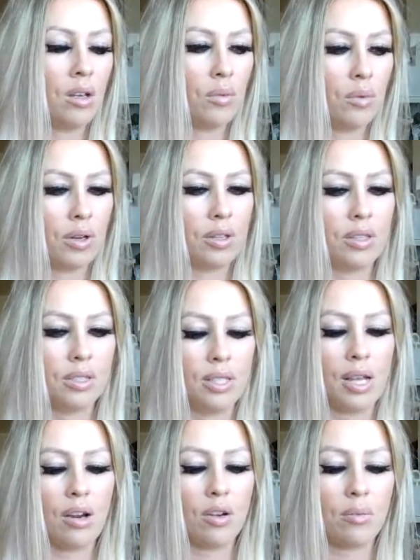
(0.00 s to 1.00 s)
What are the
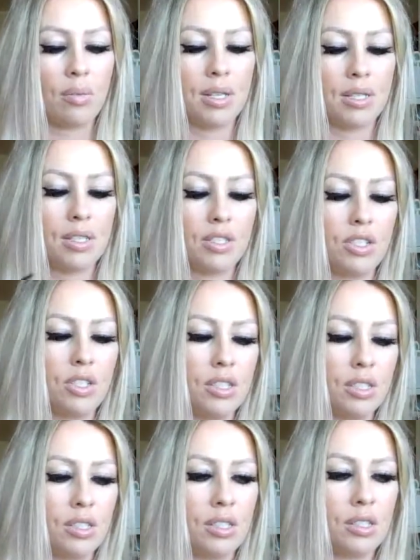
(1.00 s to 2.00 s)
tarot
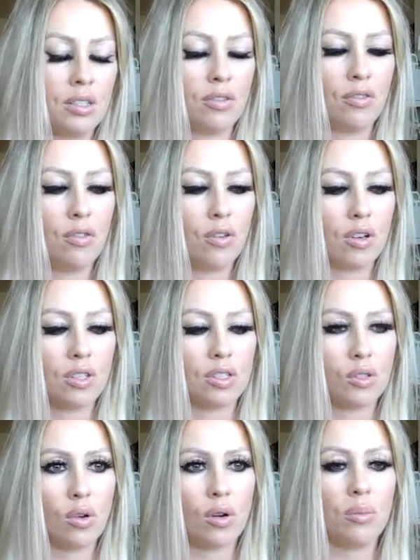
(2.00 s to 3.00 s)
messages for
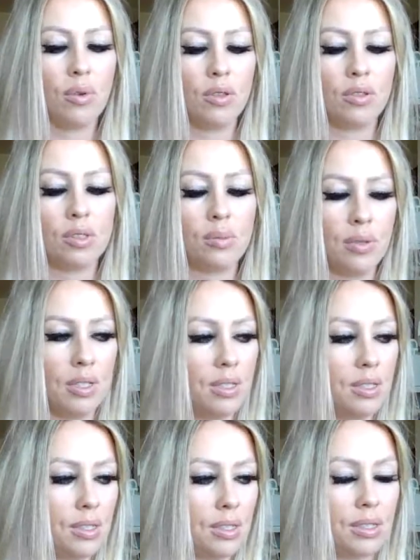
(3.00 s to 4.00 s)
Scorpios,
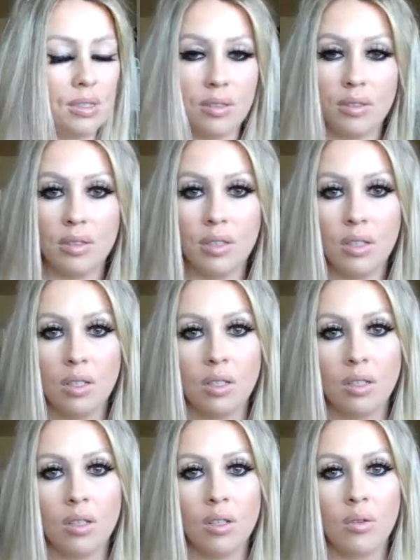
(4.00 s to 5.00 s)
please?
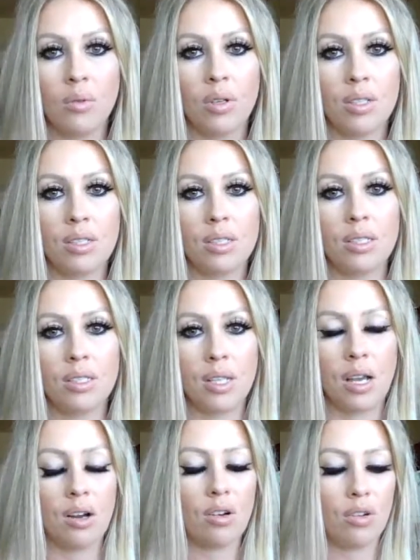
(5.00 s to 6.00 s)
What is the
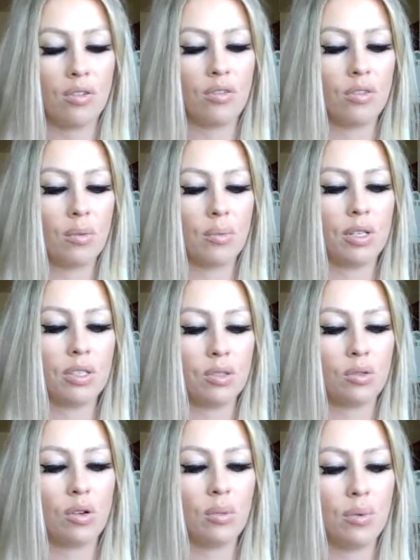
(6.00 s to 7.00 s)
tarot for my
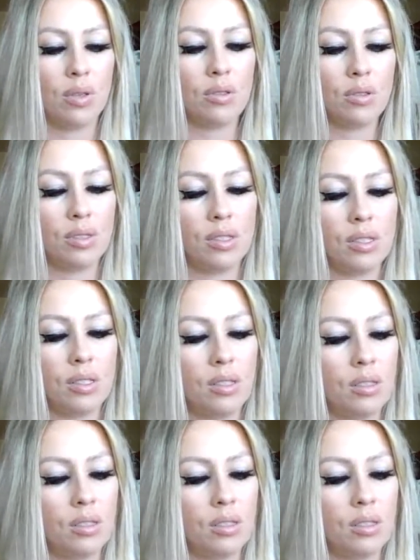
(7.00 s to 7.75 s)
Scorpios?